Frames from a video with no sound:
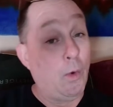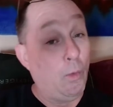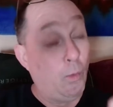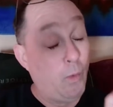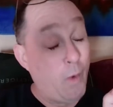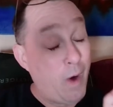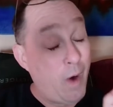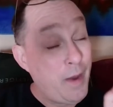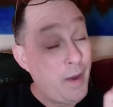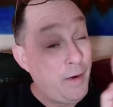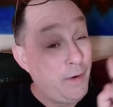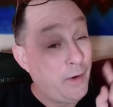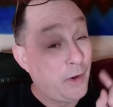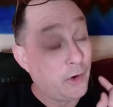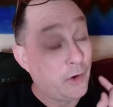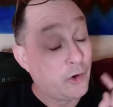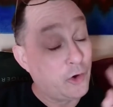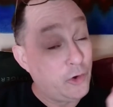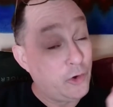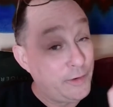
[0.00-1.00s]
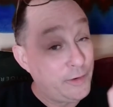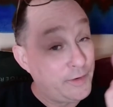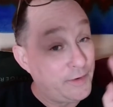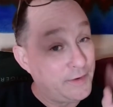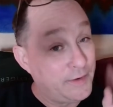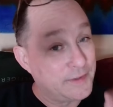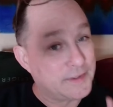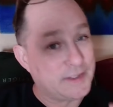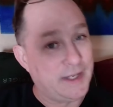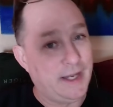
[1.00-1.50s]
One
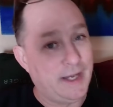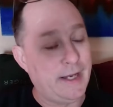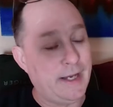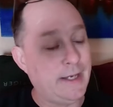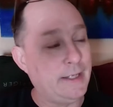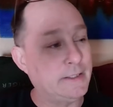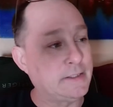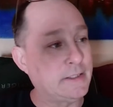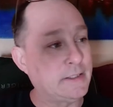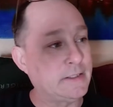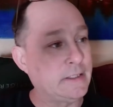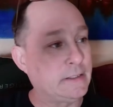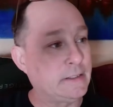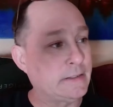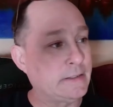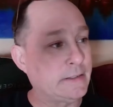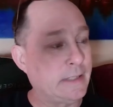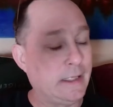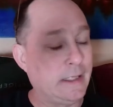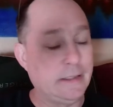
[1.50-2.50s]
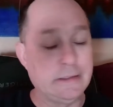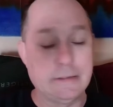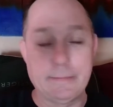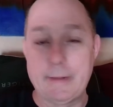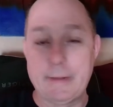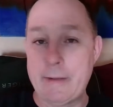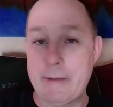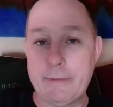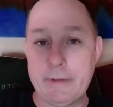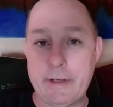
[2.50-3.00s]
could say it's a synthesizer,
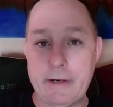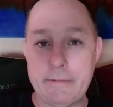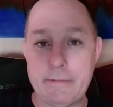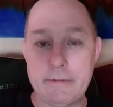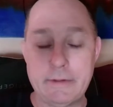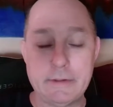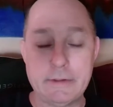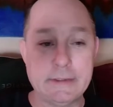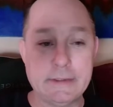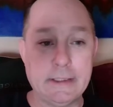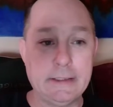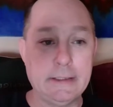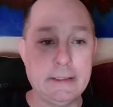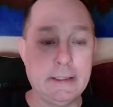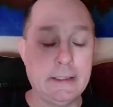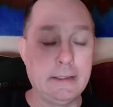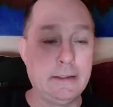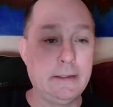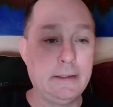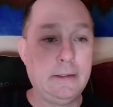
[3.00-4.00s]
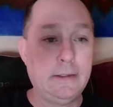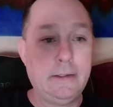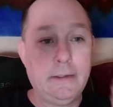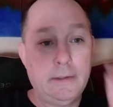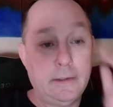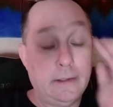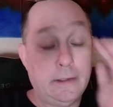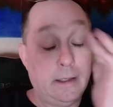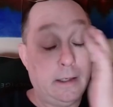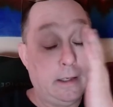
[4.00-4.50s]
but I would never say that.
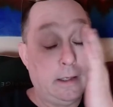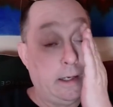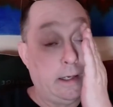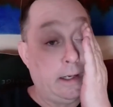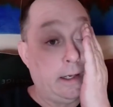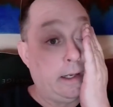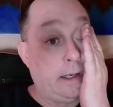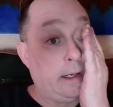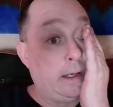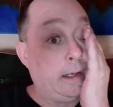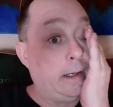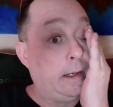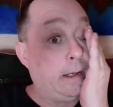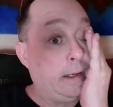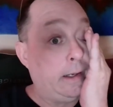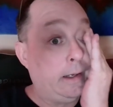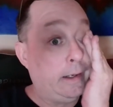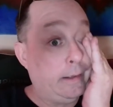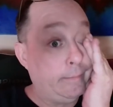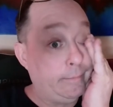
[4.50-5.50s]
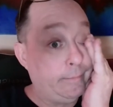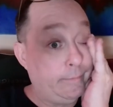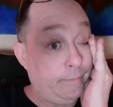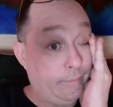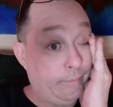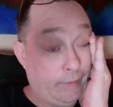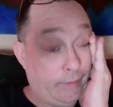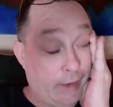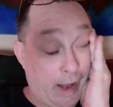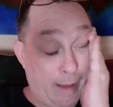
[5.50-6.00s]

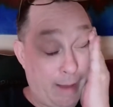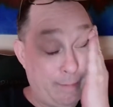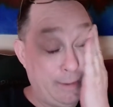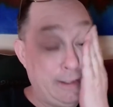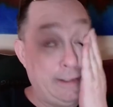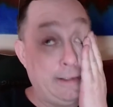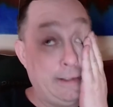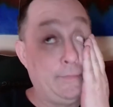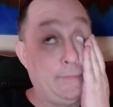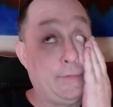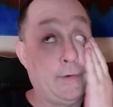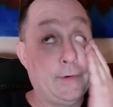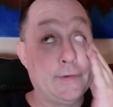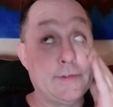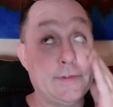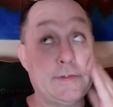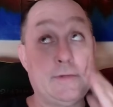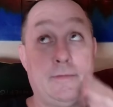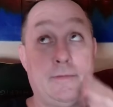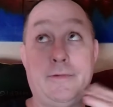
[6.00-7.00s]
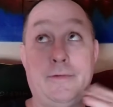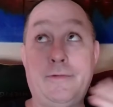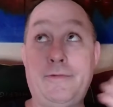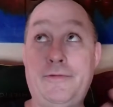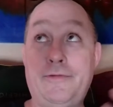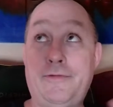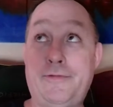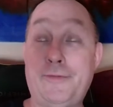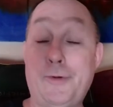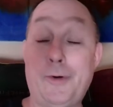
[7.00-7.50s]
I mean, there's
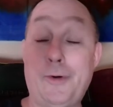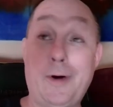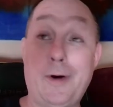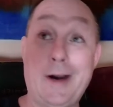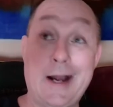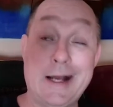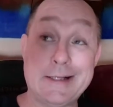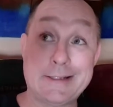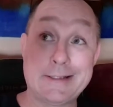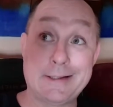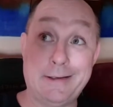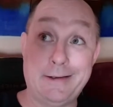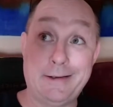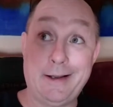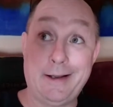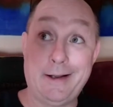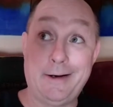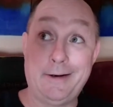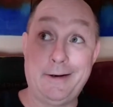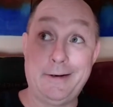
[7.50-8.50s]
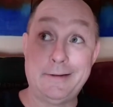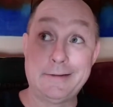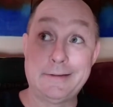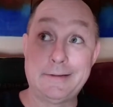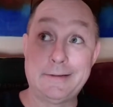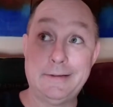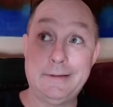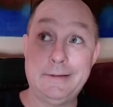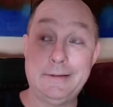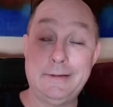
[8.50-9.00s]
four
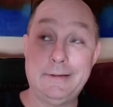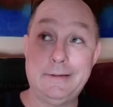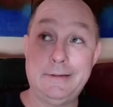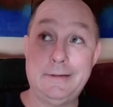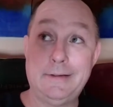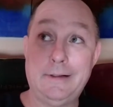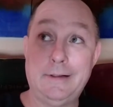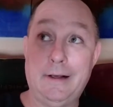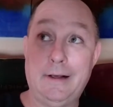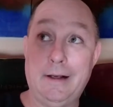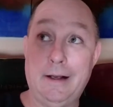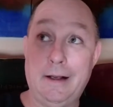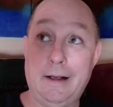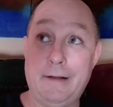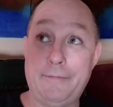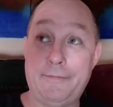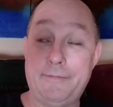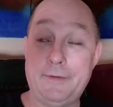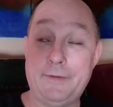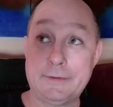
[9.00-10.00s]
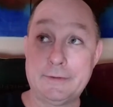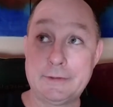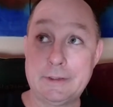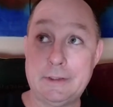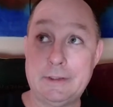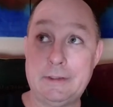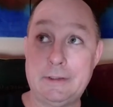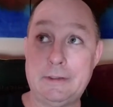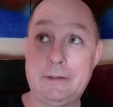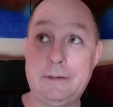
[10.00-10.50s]
oscillators, a
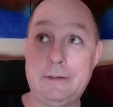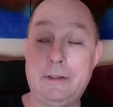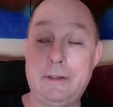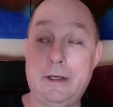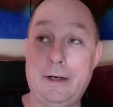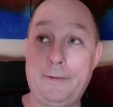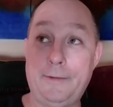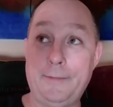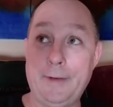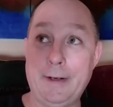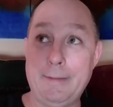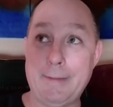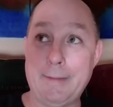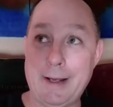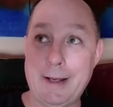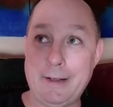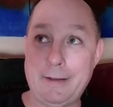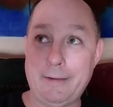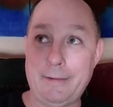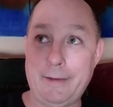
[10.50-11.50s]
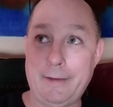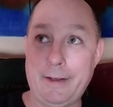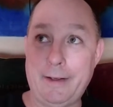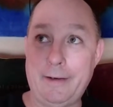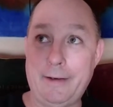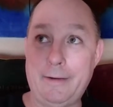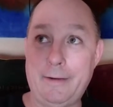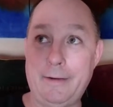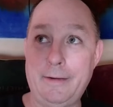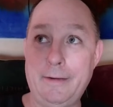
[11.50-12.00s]
filter, a ring
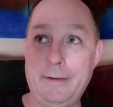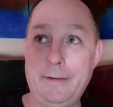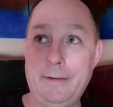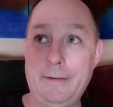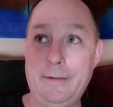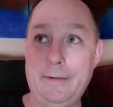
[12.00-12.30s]
modulator,